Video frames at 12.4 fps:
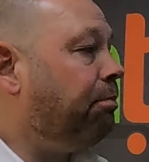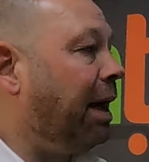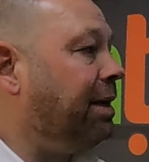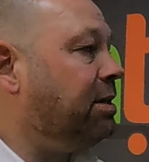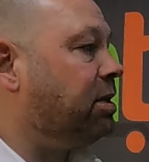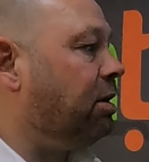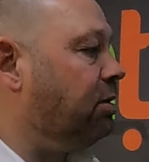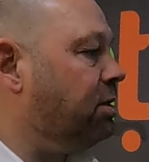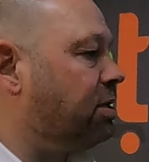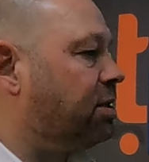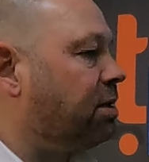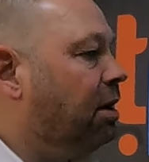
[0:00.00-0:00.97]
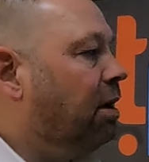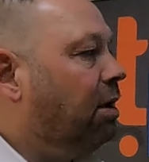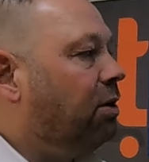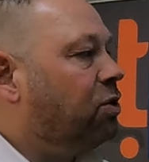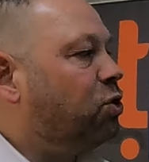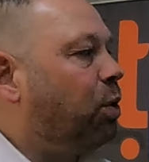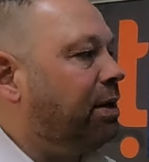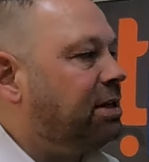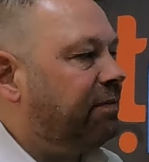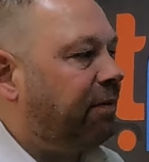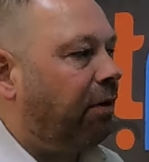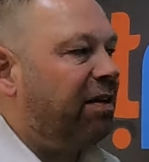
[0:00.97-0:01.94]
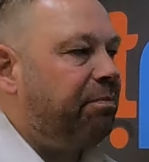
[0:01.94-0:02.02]
Maintenance,
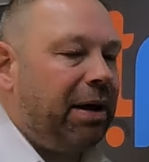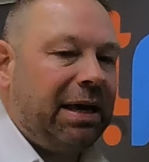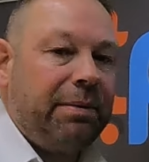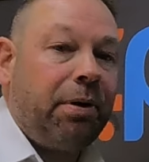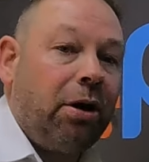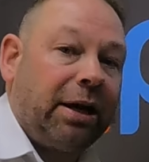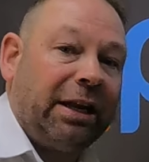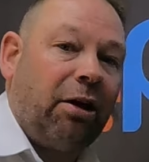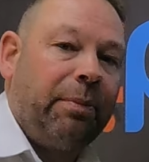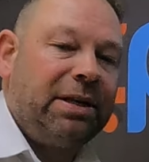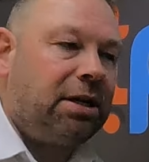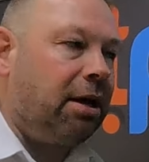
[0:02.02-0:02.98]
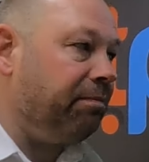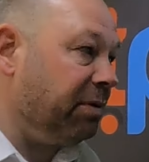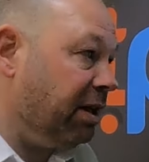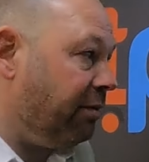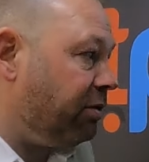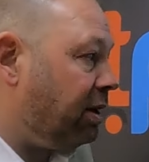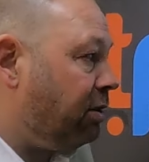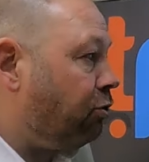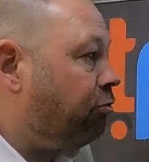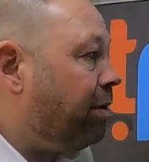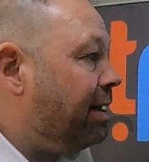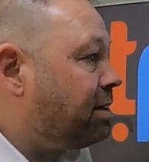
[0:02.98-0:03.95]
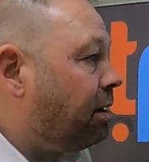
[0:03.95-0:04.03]
25p per kilometre, given in the
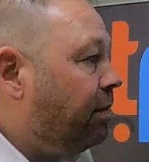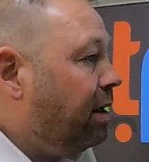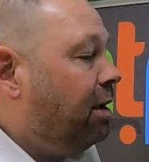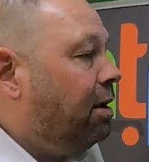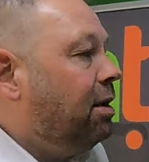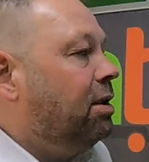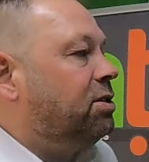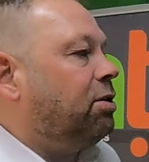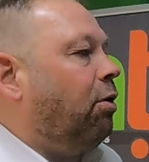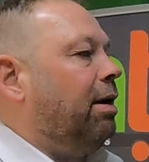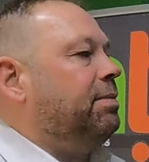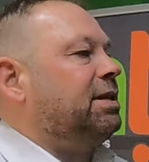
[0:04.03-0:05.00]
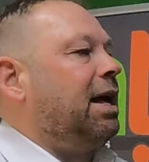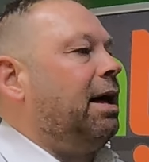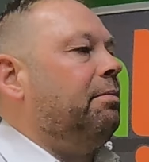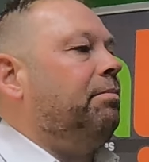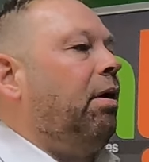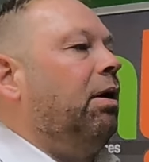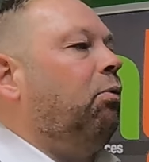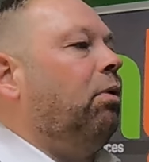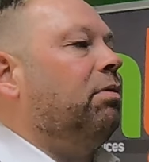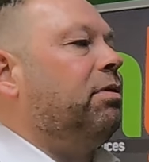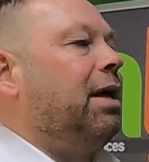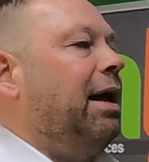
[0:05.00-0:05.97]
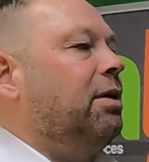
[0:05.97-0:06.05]
grid. Times that by
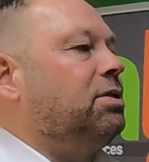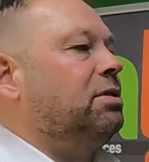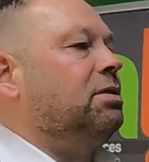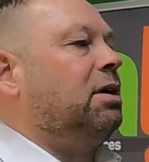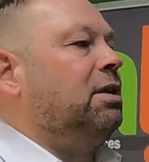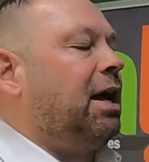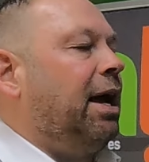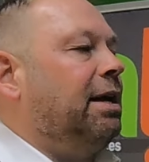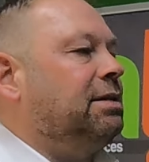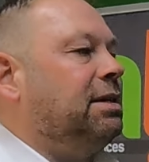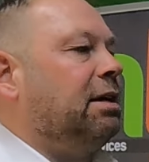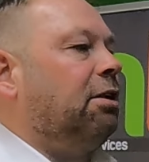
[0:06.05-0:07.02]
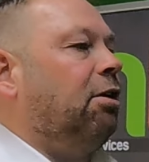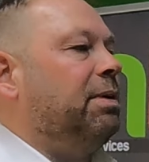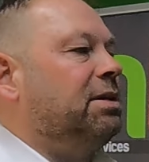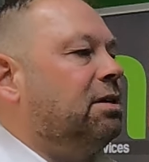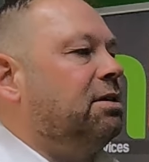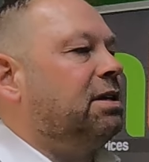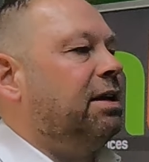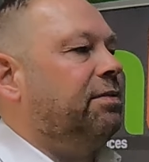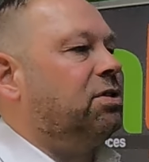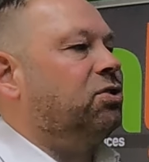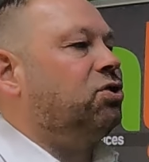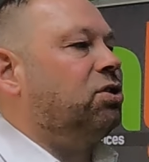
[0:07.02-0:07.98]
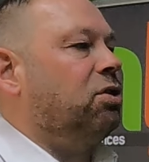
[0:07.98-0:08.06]
1,080 kilometres gives
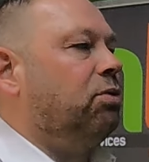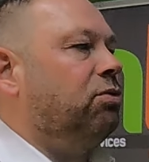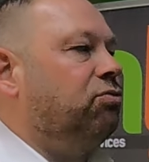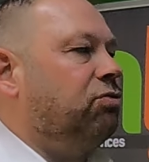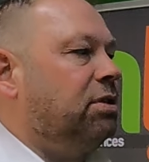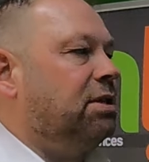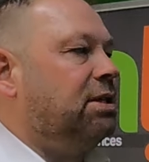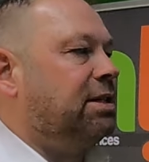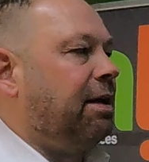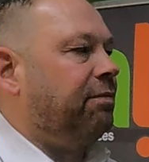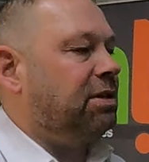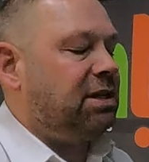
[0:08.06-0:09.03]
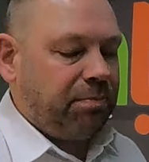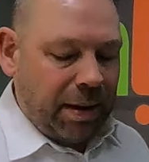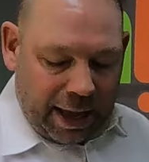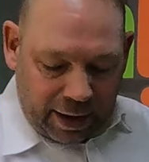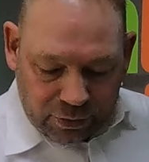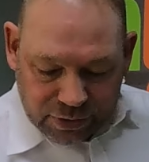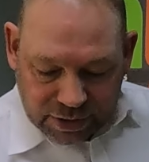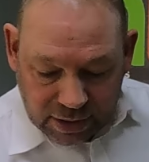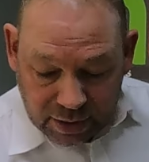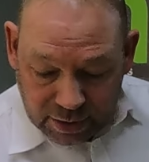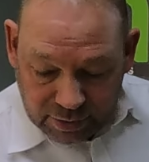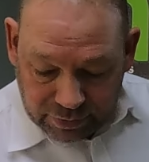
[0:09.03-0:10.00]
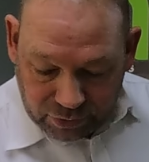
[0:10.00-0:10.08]
us £270
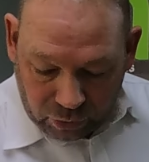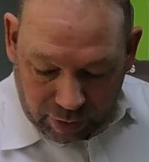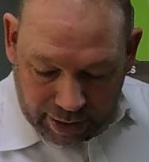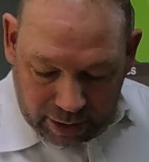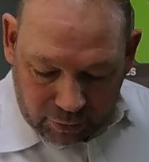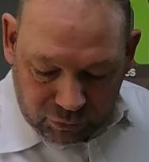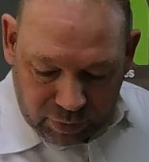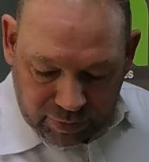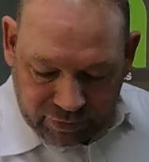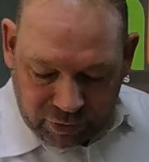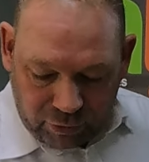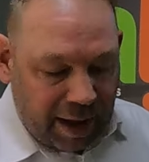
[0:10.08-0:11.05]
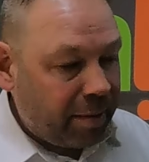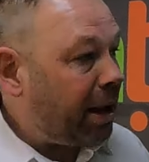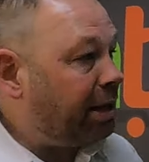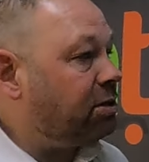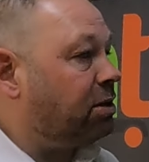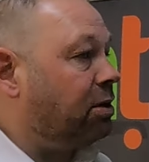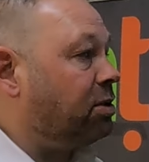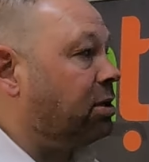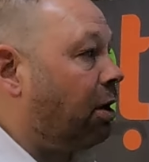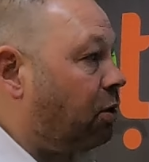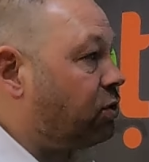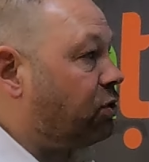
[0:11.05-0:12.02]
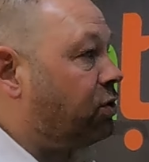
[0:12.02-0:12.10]
for our maintenance
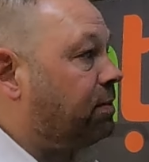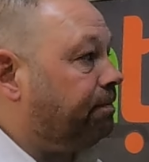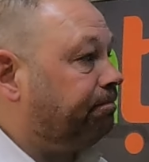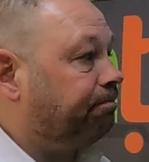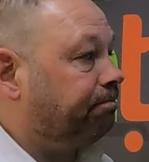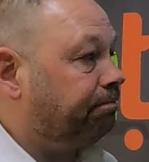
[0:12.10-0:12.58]
costs.